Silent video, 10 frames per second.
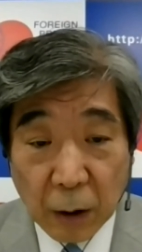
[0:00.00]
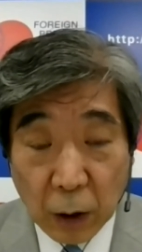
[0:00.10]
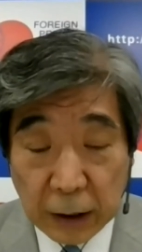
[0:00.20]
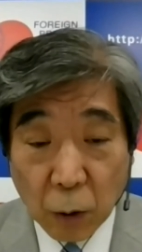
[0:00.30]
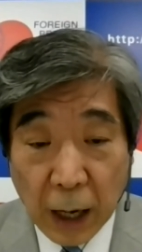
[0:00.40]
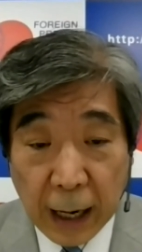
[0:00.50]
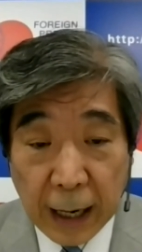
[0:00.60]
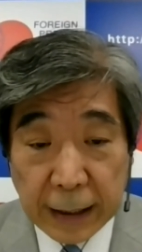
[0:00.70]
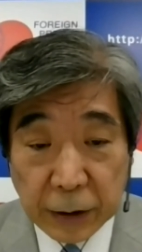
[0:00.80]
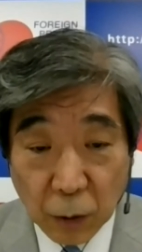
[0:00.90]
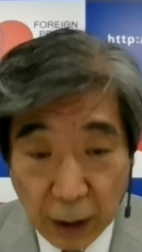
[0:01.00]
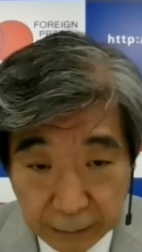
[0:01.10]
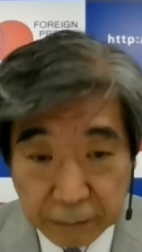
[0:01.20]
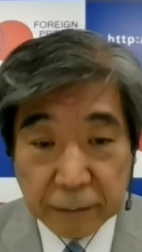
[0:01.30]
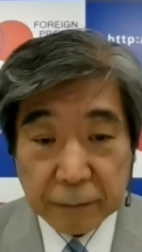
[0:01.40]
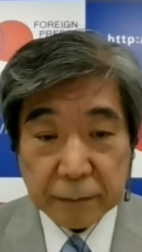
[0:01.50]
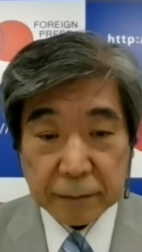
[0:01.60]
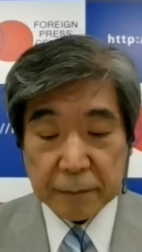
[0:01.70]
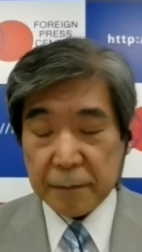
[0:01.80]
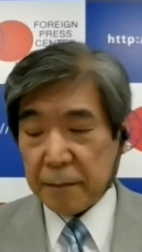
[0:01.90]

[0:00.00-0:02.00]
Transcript: how do you take that as a mayor?